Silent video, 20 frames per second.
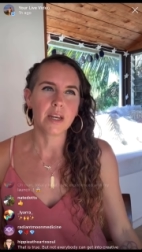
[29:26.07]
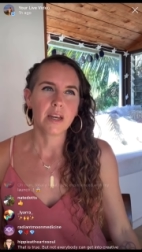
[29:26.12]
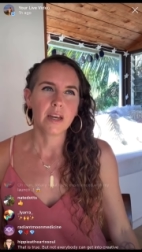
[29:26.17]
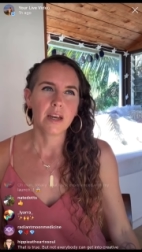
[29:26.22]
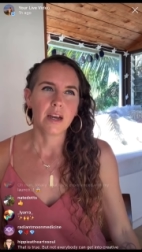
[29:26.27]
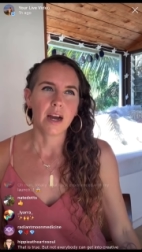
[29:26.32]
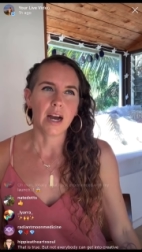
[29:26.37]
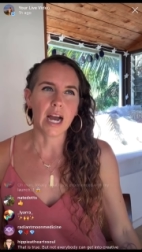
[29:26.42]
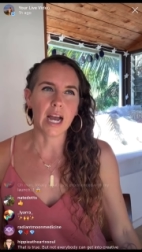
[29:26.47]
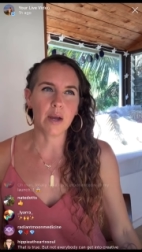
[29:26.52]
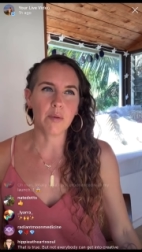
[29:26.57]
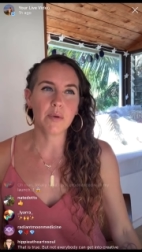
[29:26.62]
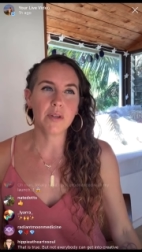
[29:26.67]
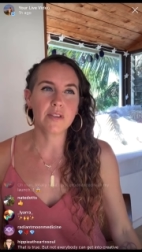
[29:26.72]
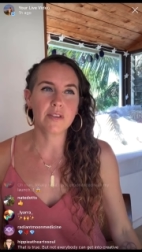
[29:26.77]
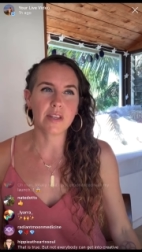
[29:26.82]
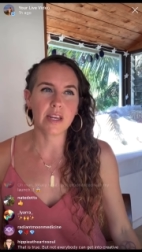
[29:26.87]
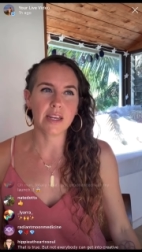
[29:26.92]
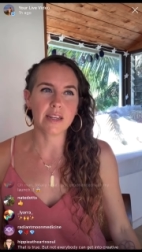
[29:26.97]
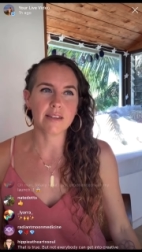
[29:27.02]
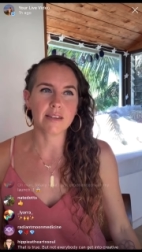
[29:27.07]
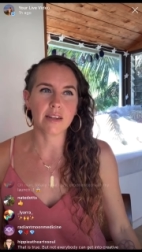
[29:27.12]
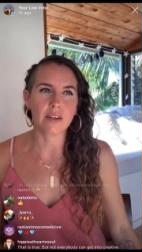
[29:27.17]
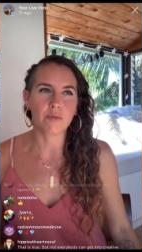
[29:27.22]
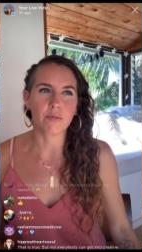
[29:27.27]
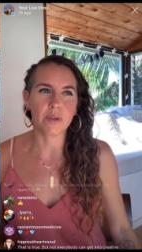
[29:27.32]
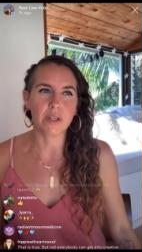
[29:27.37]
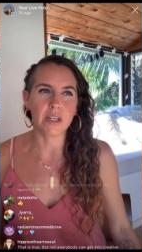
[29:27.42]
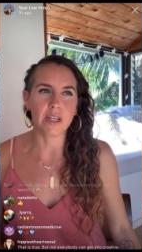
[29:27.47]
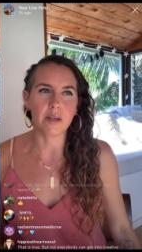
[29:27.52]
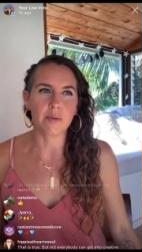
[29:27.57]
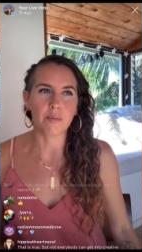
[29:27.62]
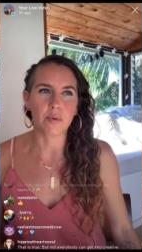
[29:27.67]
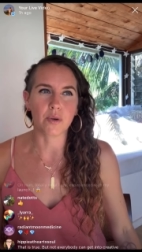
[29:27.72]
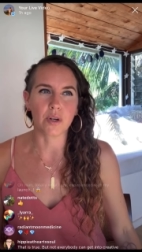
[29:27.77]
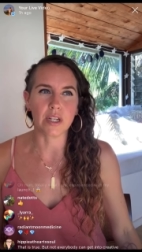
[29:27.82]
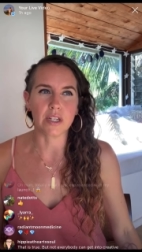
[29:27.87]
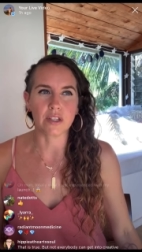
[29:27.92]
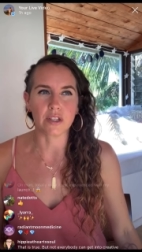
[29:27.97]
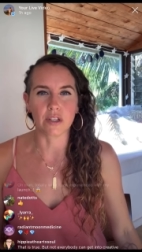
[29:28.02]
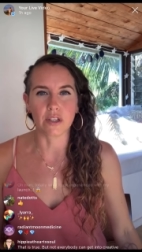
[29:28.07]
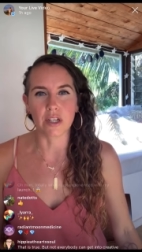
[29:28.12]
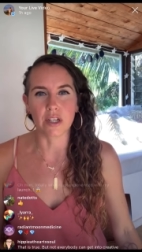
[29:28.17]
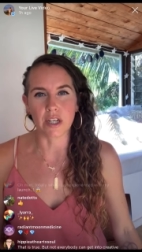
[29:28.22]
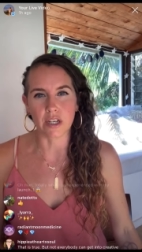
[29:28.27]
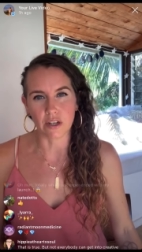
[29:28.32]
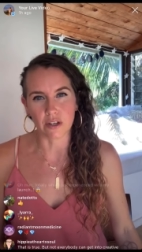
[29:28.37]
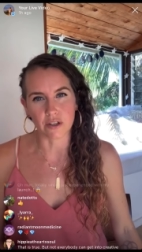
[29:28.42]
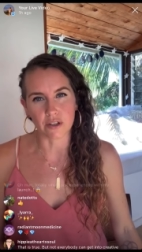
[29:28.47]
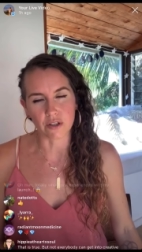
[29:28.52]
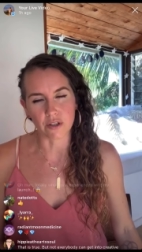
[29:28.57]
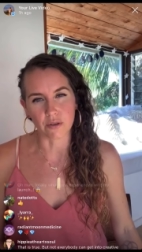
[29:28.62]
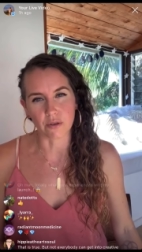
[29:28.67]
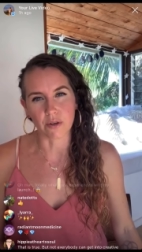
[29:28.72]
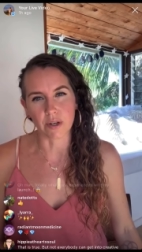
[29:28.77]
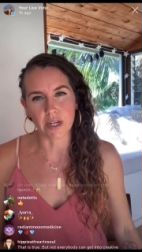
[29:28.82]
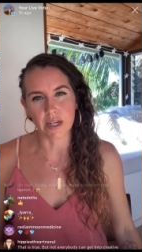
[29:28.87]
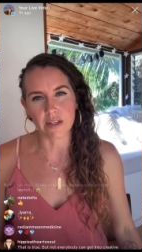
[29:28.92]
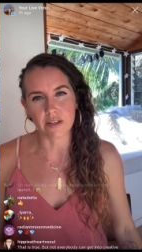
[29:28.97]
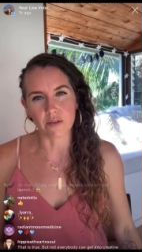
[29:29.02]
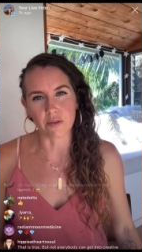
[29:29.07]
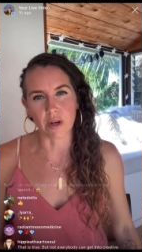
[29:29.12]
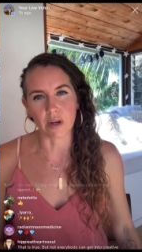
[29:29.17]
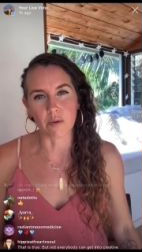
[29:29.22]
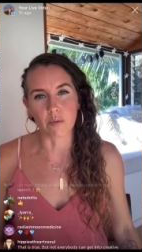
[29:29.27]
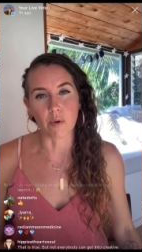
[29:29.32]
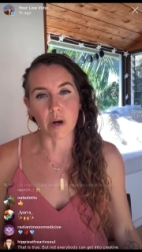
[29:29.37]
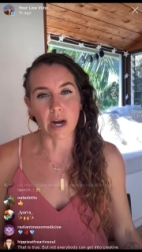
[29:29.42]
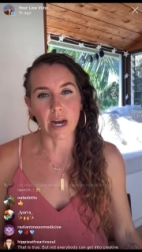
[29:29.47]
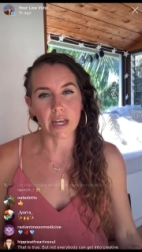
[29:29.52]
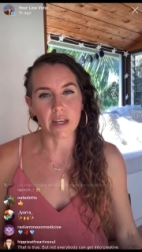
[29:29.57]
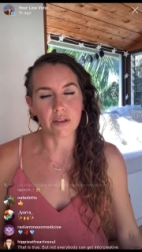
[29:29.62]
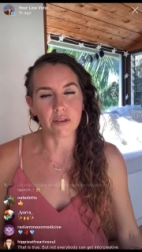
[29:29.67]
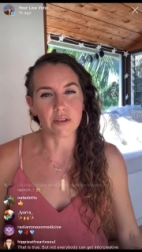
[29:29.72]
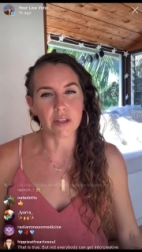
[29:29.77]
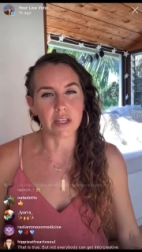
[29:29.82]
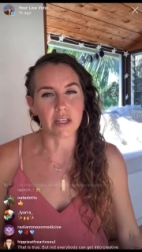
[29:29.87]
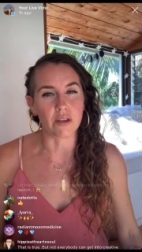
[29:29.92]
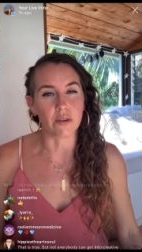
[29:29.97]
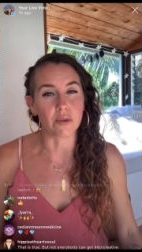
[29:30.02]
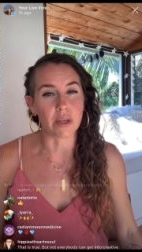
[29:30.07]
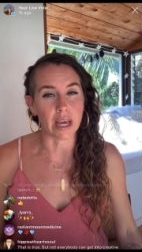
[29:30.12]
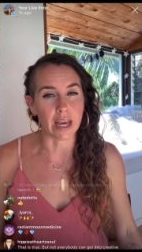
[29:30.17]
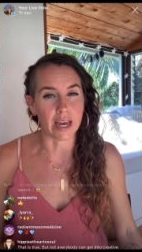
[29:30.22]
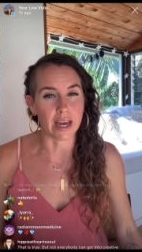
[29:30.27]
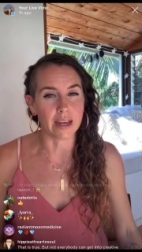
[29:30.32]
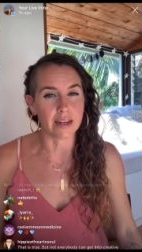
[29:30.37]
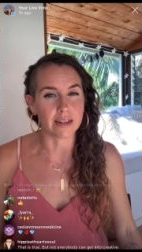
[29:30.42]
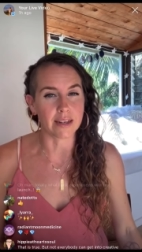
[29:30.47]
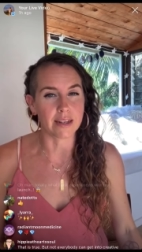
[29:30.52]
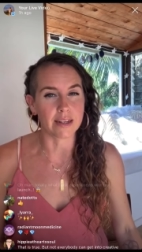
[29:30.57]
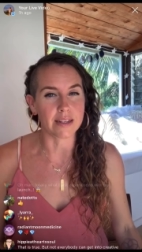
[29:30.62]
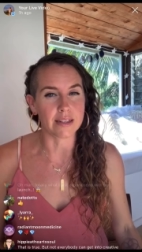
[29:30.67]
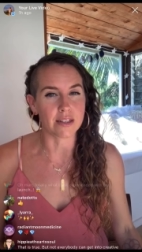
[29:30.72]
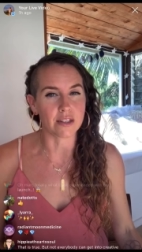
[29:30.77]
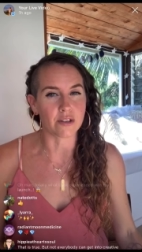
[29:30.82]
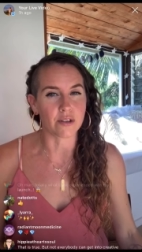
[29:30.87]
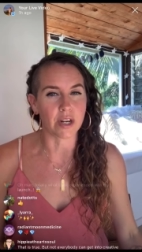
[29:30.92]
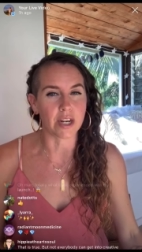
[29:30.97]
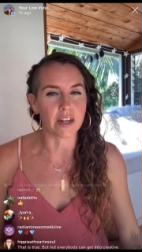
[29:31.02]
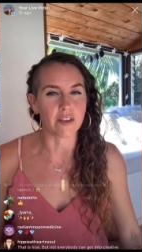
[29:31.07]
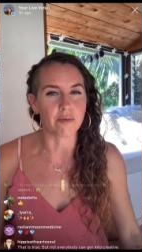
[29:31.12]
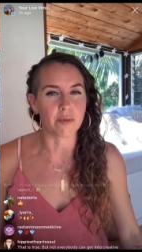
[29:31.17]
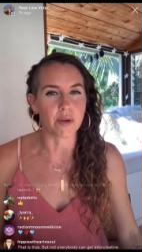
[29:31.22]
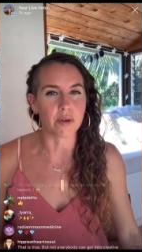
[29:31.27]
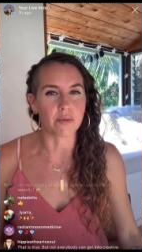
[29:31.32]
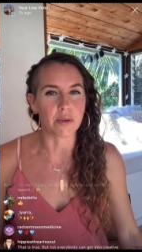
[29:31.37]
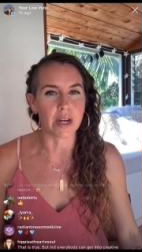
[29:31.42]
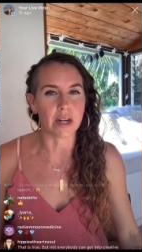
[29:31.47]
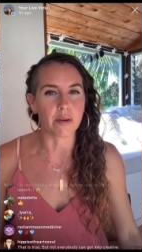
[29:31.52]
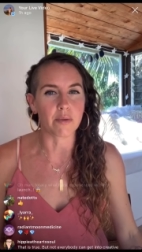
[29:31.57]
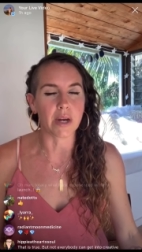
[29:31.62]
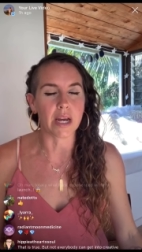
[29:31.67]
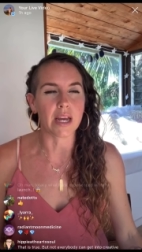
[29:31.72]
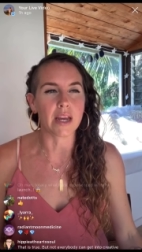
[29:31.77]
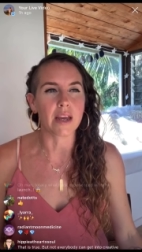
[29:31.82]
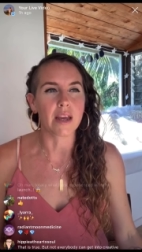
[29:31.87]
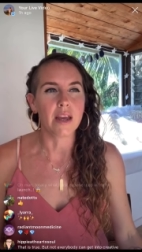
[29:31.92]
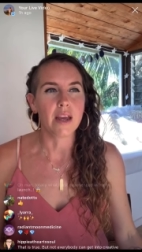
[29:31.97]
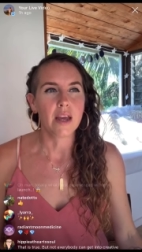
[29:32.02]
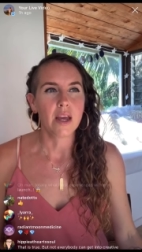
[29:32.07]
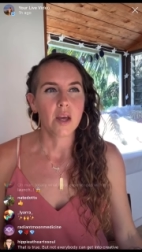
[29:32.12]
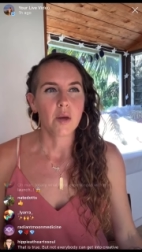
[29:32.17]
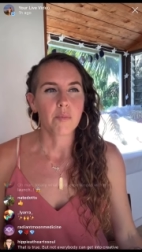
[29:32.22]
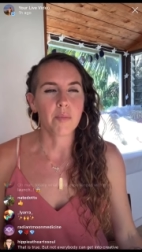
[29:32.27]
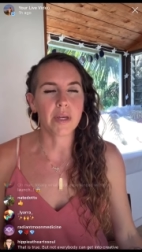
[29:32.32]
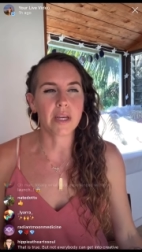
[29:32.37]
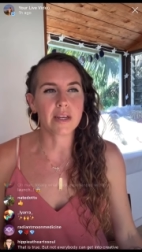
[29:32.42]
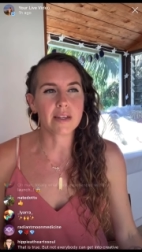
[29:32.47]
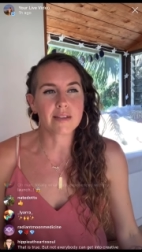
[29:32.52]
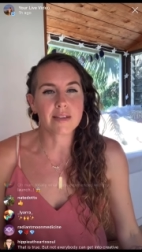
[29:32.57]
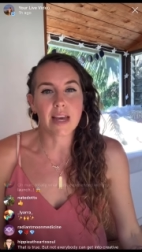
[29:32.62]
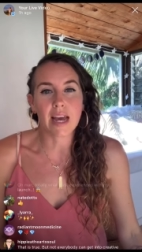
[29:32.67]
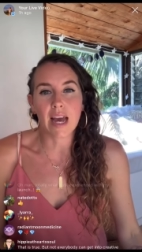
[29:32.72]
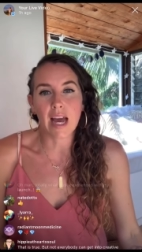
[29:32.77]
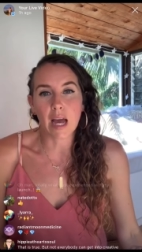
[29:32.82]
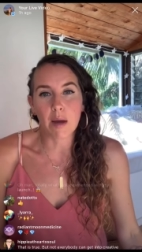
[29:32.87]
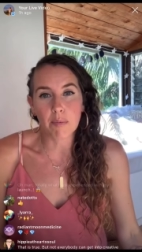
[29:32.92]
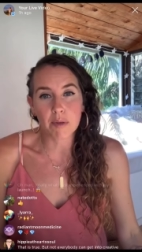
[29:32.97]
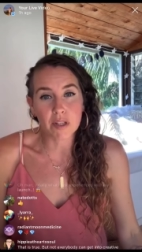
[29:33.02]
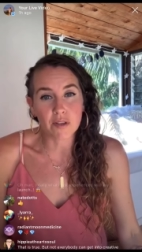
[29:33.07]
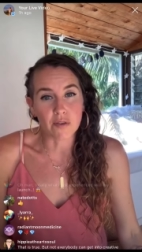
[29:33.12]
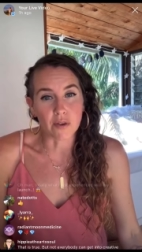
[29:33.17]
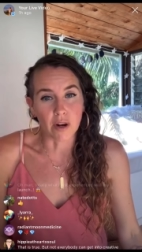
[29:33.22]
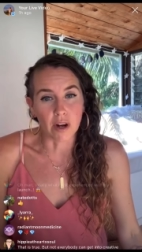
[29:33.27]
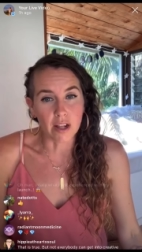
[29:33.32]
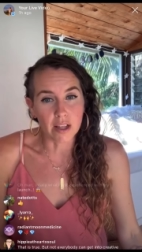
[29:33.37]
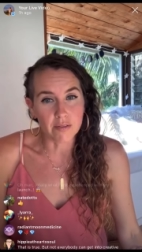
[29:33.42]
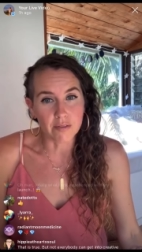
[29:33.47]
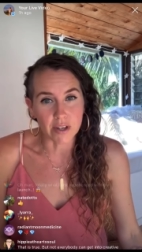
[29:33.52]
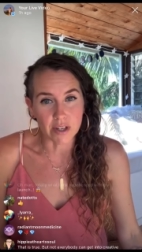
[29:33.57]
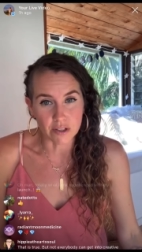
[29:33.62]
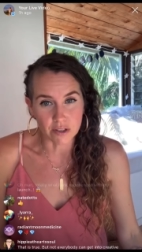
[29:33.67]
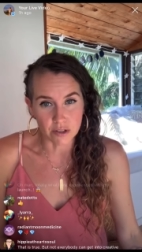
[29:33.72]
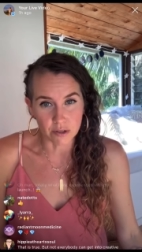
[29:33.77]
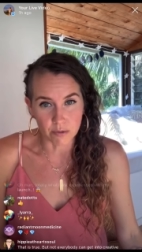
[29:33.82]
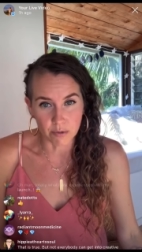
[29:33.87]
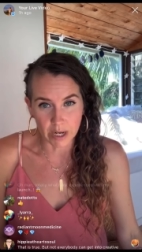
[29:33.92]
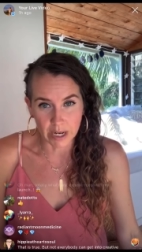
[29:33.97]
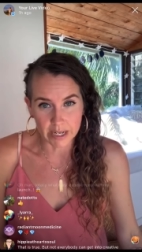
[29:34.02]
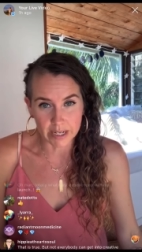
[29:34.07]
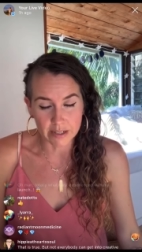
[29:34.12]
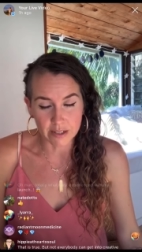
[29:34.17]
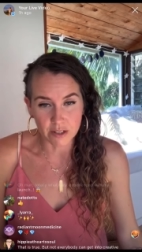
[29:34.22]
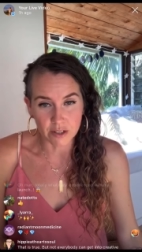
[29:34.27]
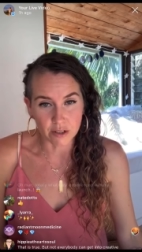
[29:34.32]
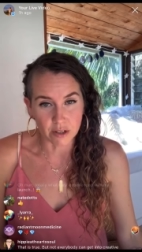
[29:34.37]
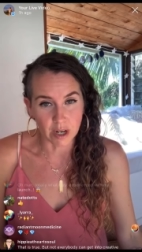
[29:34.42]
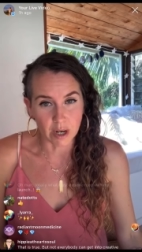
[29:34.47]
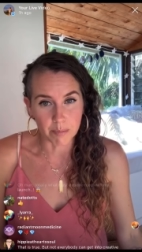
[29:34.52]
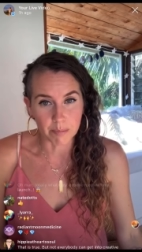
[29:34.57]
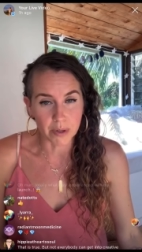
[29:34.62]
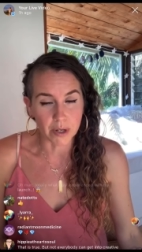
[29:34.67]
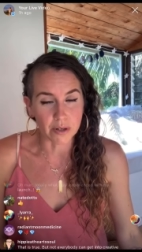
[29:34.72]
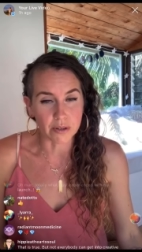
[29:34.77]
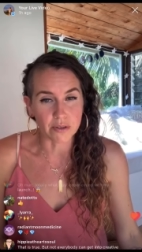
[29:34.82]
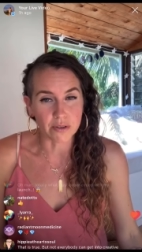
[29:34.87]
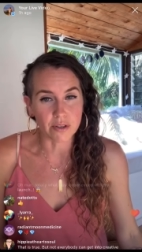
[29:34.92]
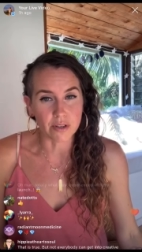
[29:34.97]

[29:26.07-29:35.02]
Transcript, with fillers: I would say it's like really important to look at your stories around why you think you can't get into creative mode right away because that happens for all of us who write Instagram posts.